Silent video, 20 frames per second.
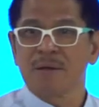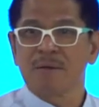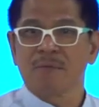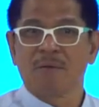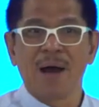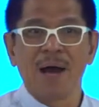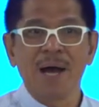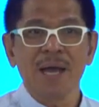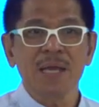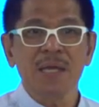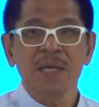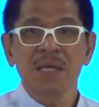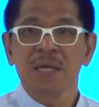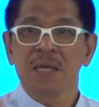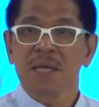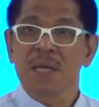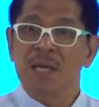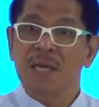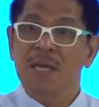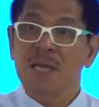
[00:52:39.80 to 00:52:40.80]
Why?
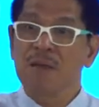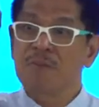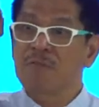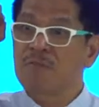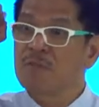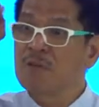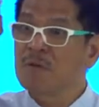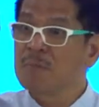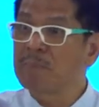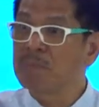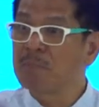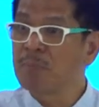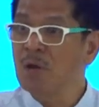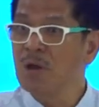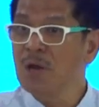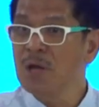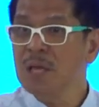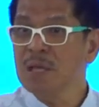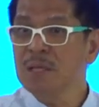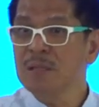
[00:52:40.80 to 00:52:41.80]
If you
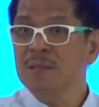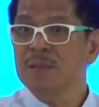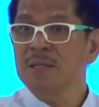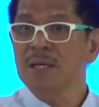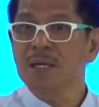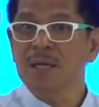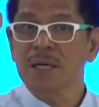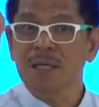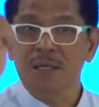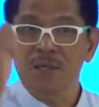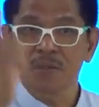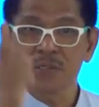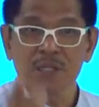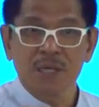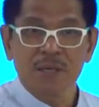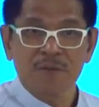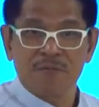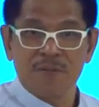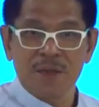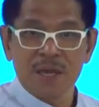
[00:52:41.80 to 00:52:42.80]
point an
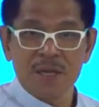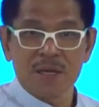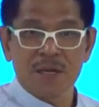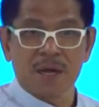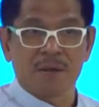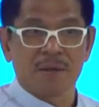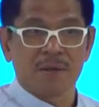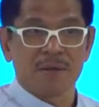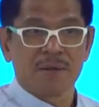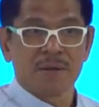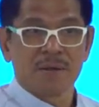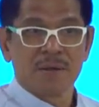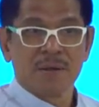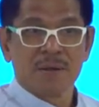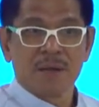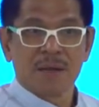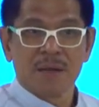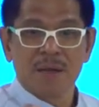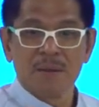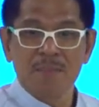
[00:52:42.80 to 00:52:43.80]
accusing finger,
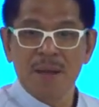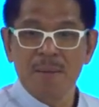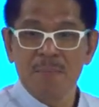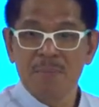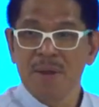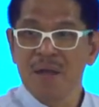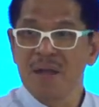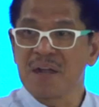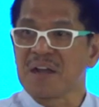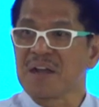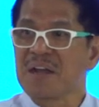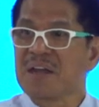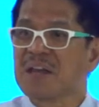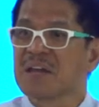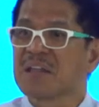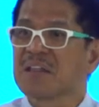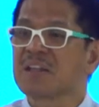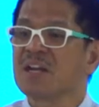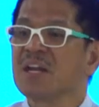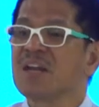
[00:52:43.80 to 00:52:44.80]
remember,
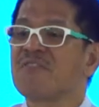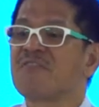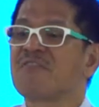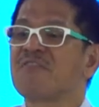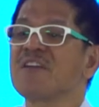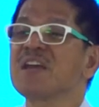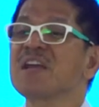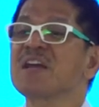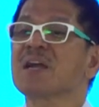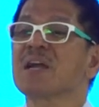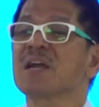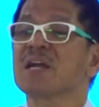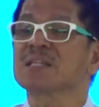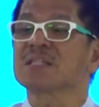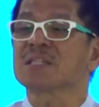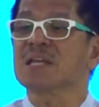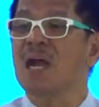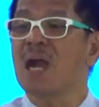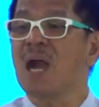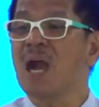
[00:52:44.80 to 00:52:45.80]
three
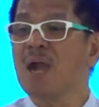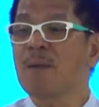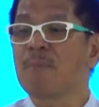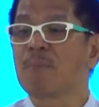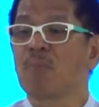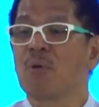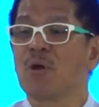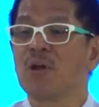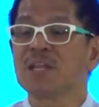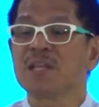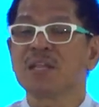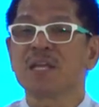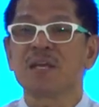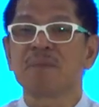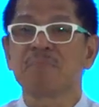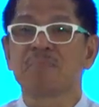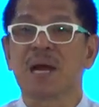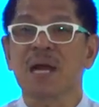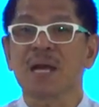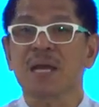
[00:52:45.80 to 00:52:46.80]
fingers are
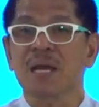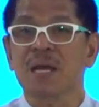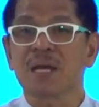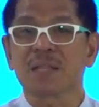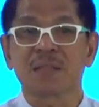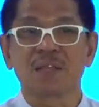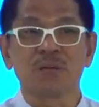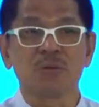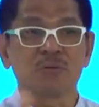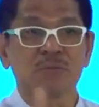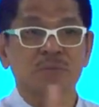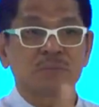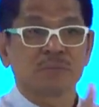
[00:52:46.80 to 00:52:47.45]
pointing back at you.